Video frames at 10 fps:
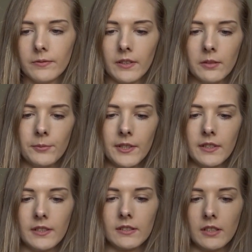It comes in
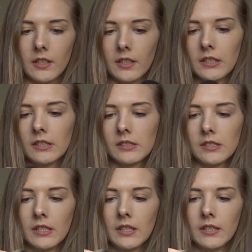this like,
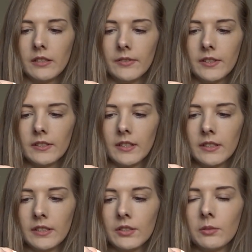feels like
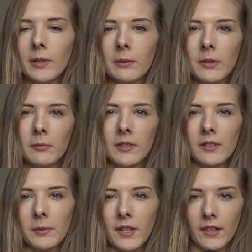tissue paper, but
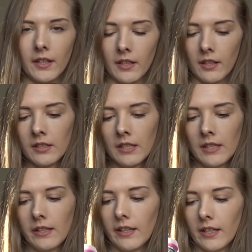it's a bit thicker.
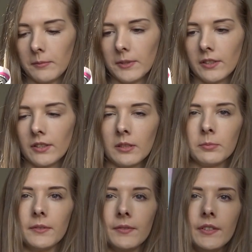It's got a
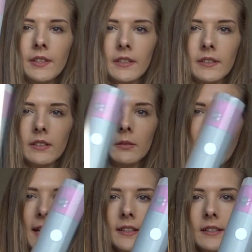couple of stickers on the
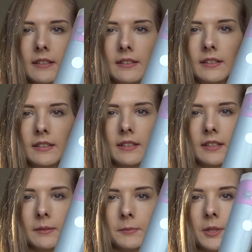back
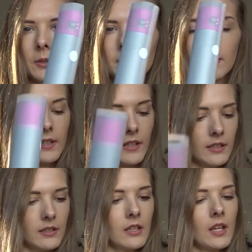to hold it
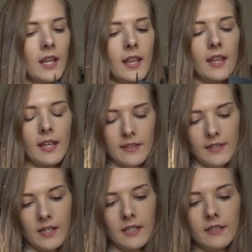together. And
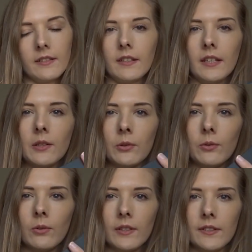then the
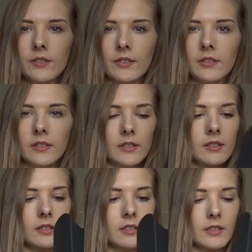cord is just in
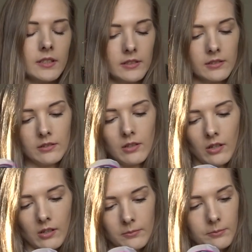this like
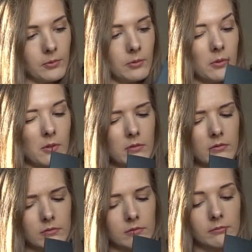cardboard
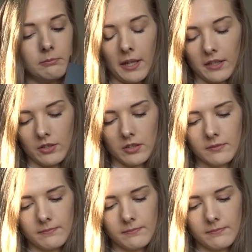packaging.